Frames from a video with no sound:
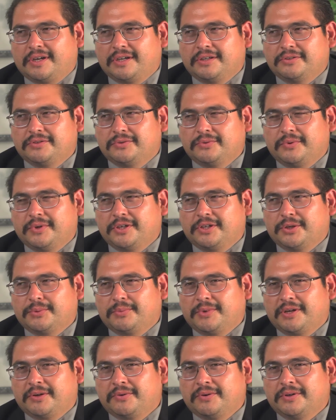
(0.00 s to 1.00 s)
I used to wake up
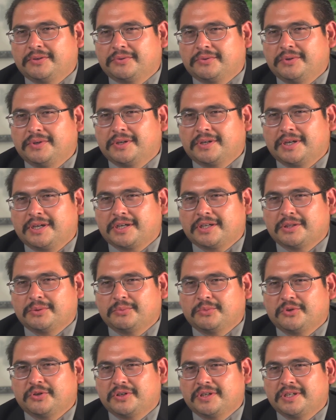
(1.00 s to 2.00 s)
like around 3 o'clock in the
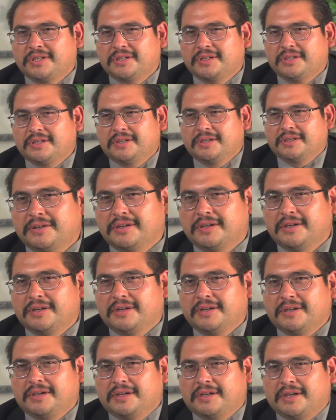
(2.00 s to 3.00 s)
morning,
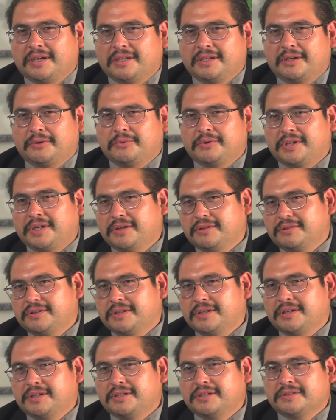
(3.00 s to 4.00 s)
and I would hear
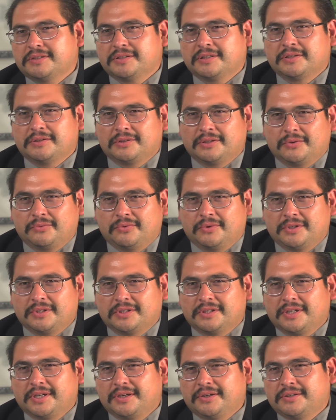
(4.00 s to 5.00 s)
things that they
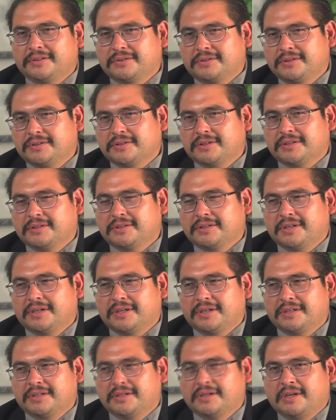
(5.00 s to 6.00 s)
weren't there and things like
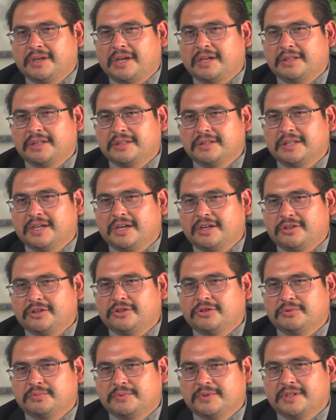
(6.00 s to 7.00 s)
that, and they
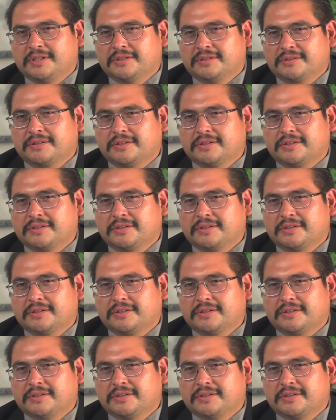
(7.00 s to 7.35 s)
diagnosed me as